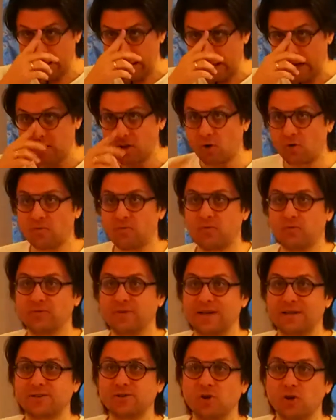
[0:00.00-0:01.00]
you'd
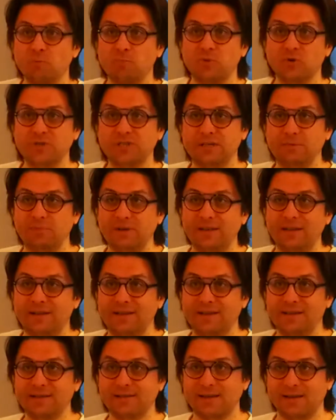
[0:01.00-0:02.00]
better work on
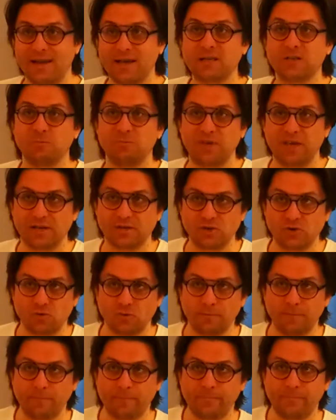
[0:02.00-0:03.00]
this. So during these
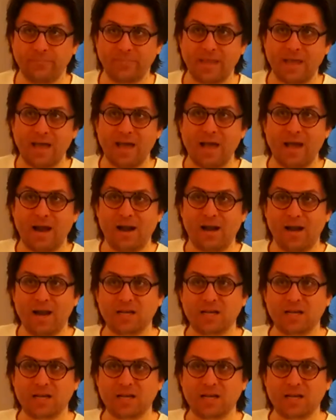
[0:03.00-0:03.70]
7 days, work on this.